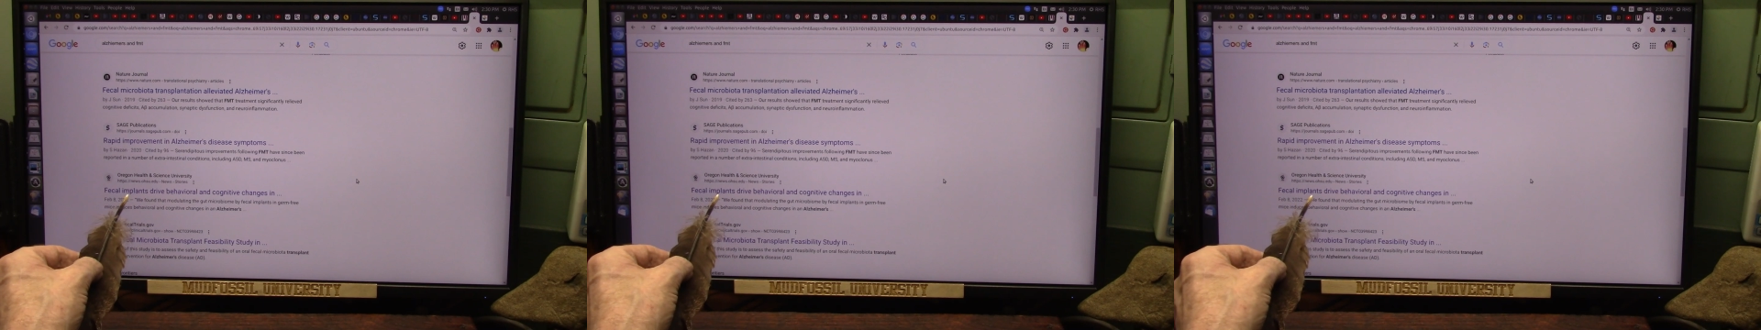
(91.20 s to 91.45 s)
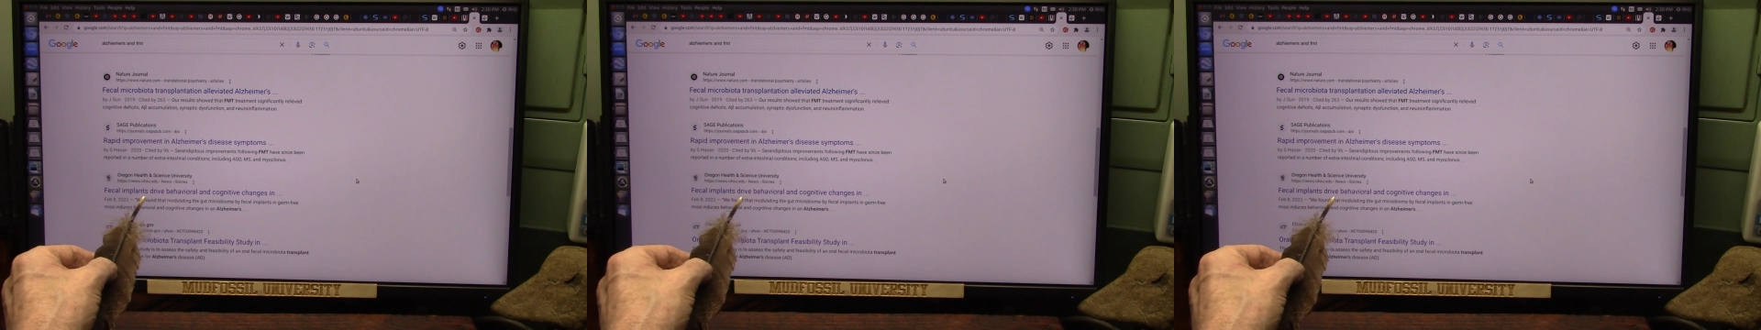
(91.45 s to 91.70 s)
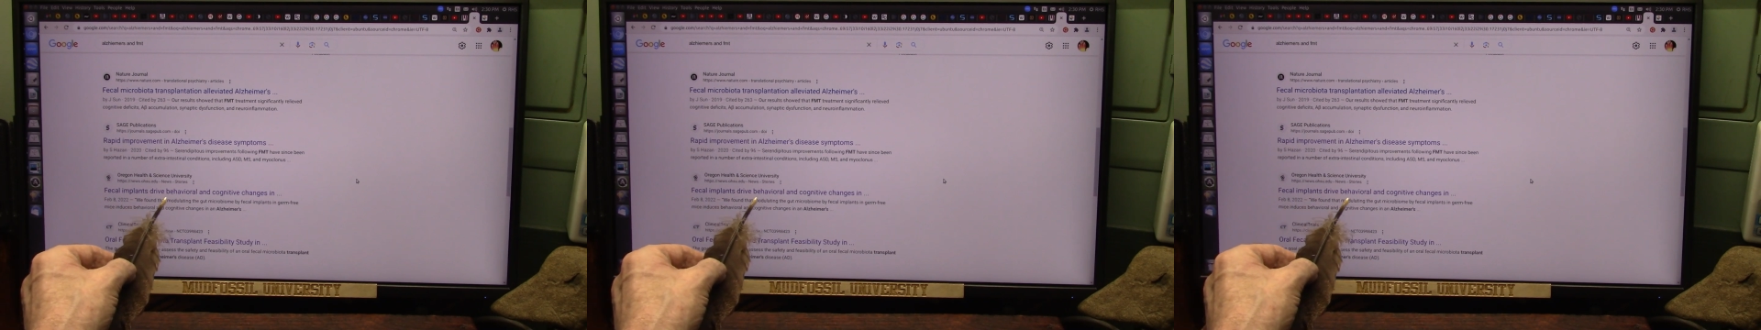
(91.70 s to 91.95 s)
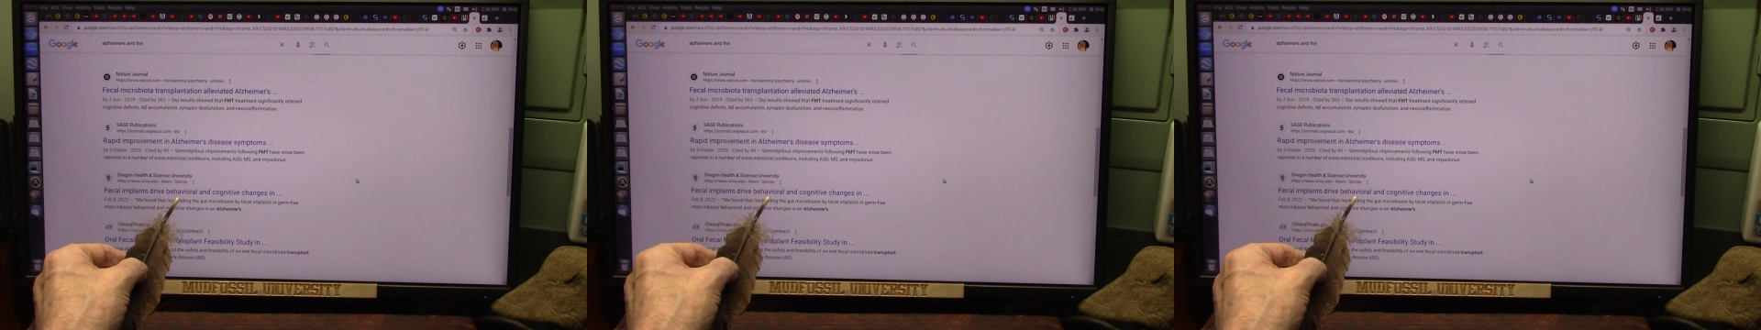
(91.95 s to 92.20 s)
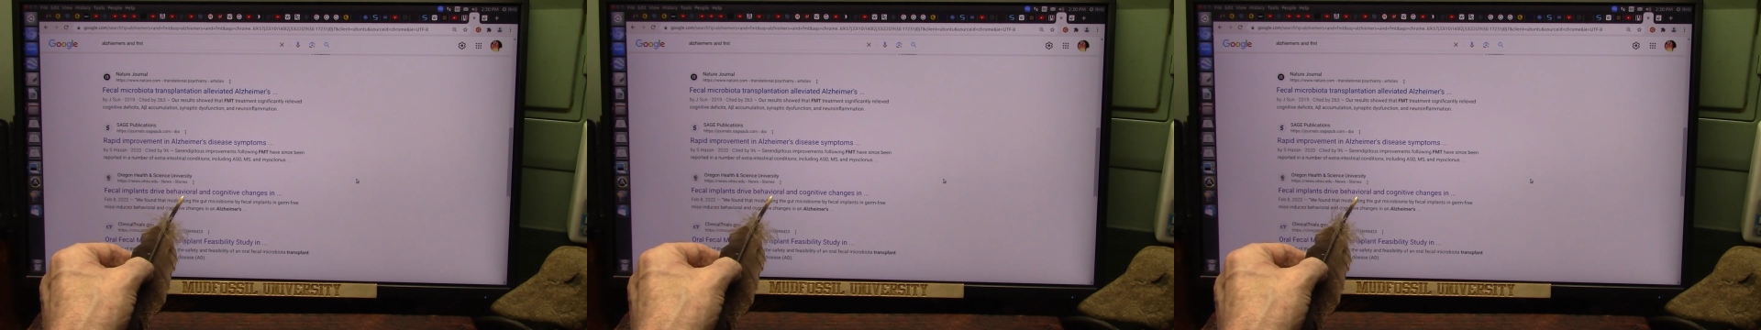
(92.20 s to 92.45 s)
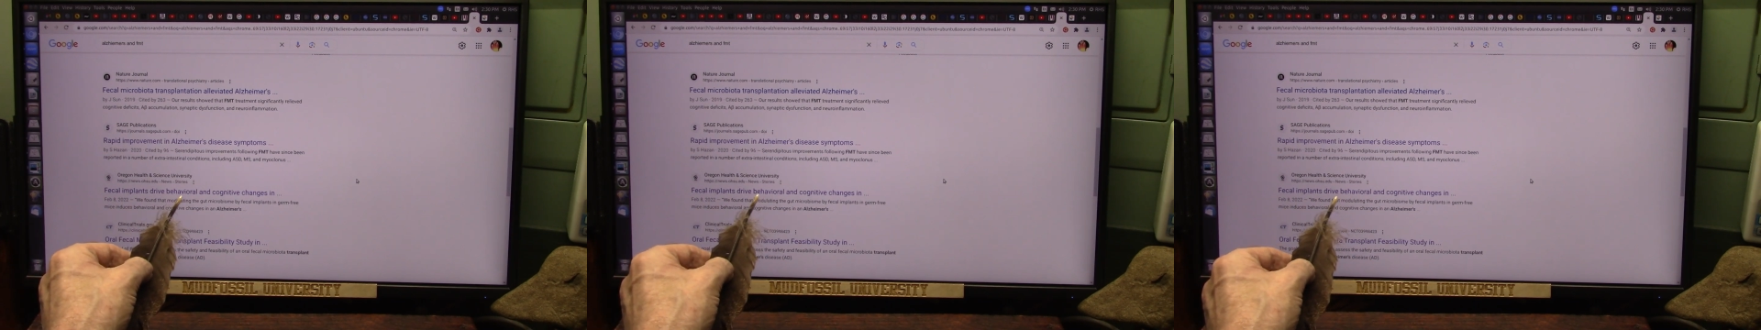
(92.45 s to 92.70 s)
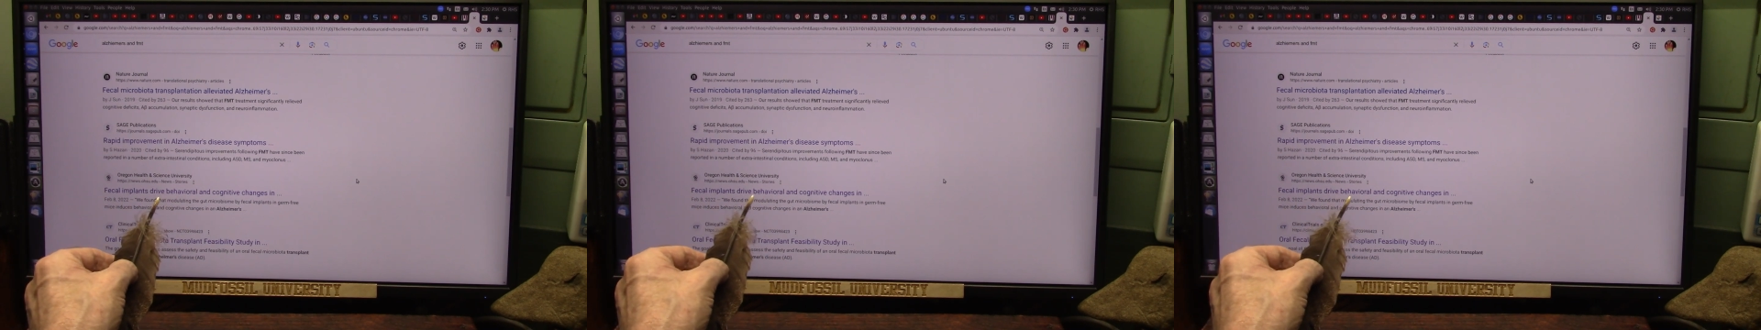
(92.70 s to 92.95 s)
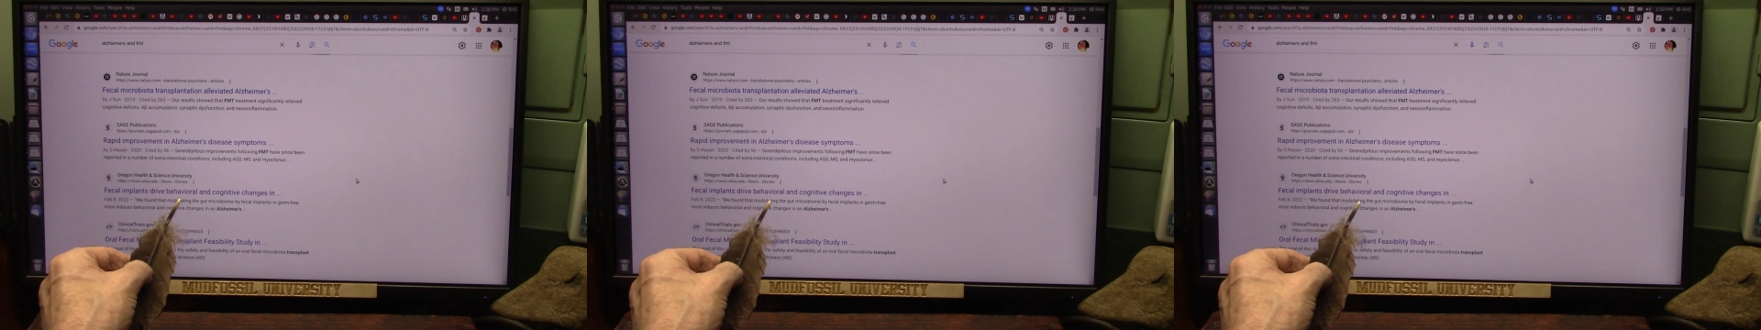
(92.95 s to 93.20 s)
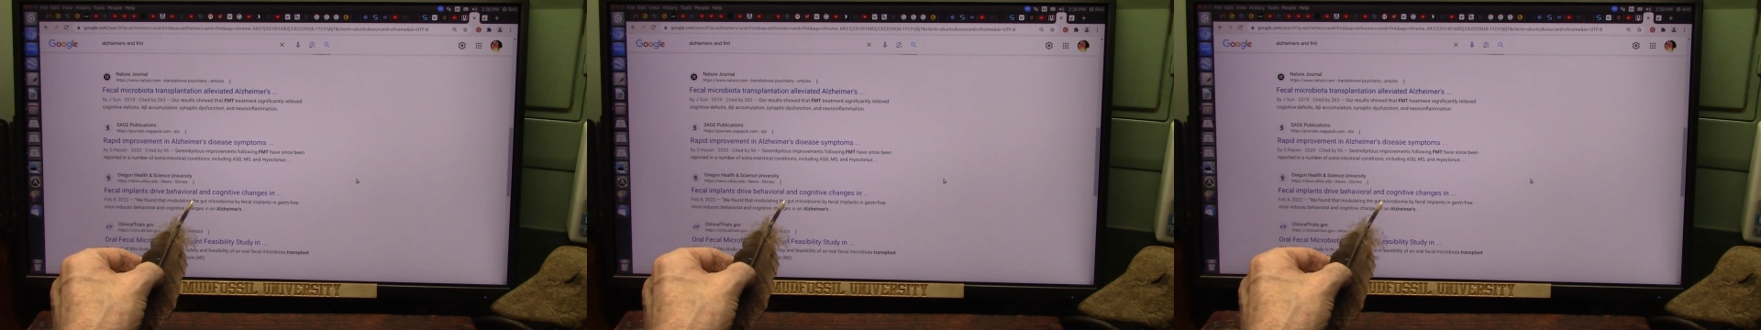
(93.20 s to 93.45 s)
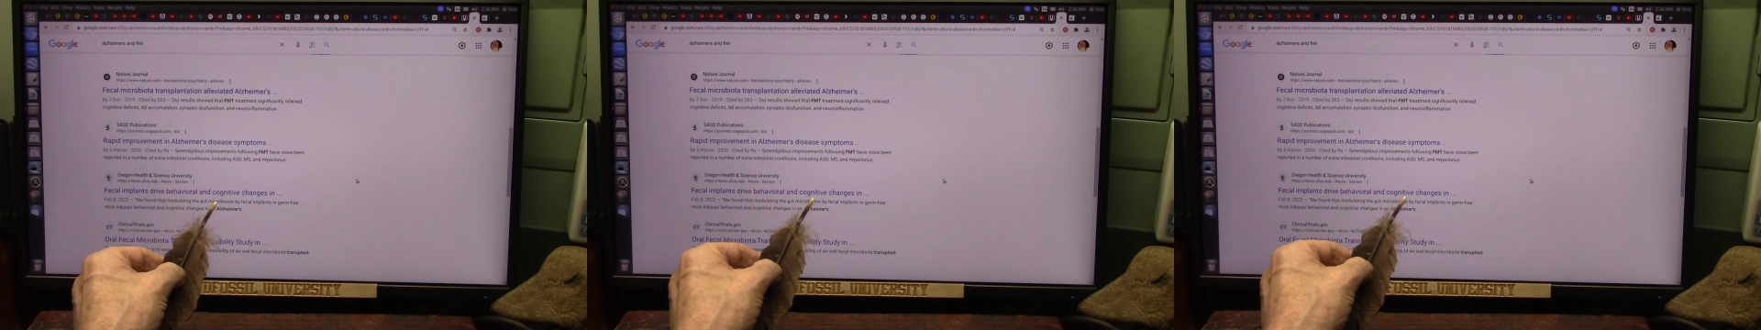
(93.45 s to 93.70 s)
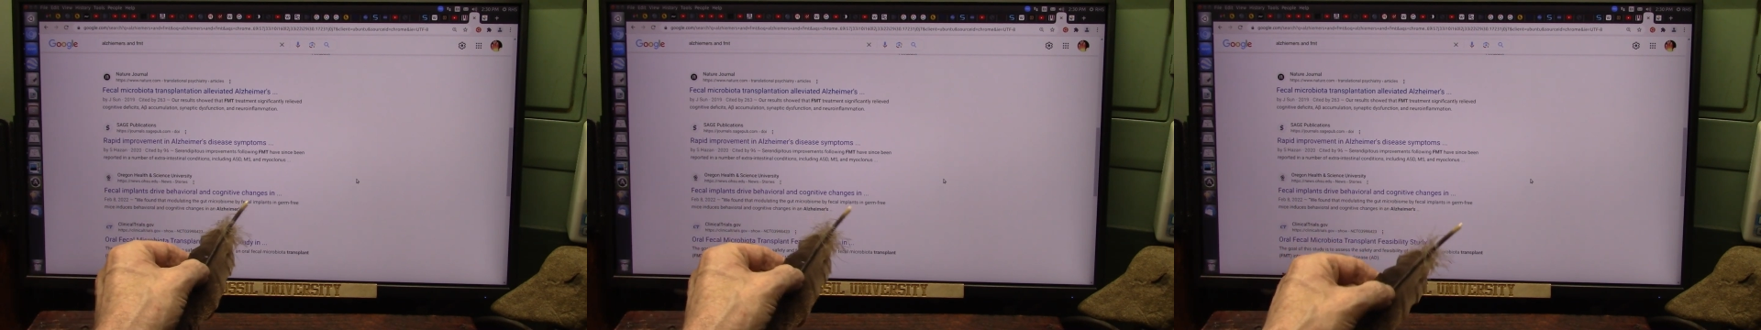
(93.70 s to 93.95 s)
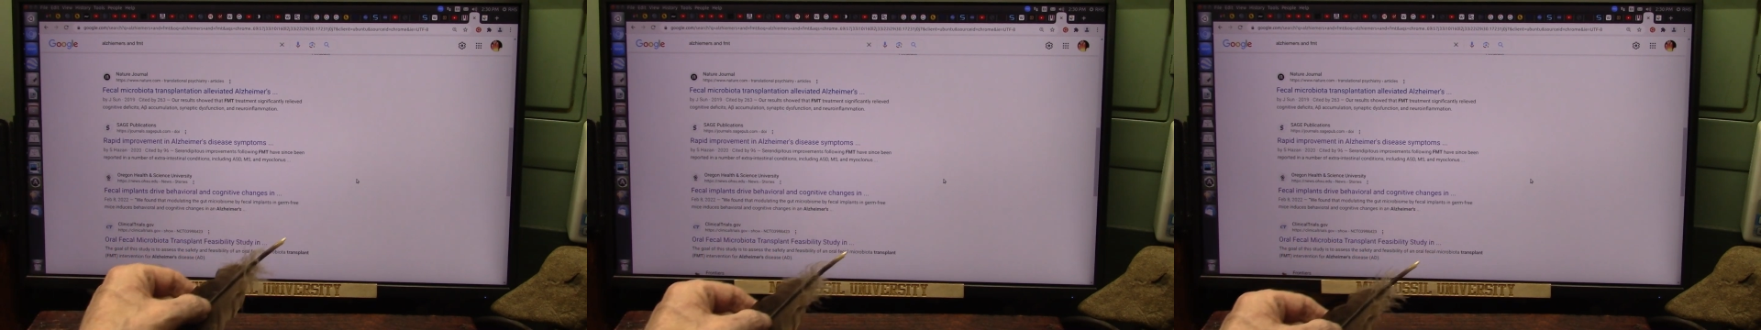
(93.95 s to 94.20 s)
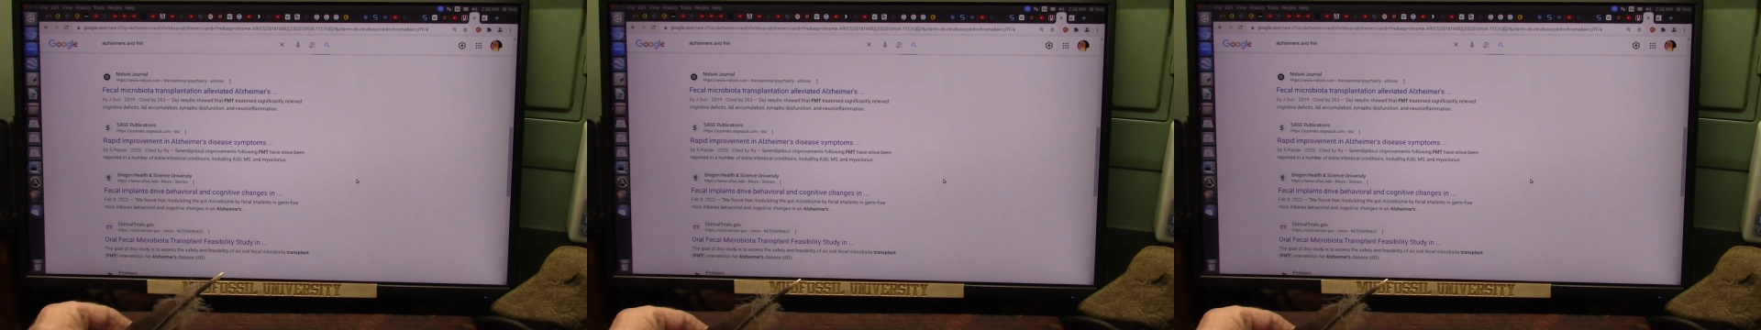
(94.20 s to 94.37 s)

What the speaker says: (no speaker visible)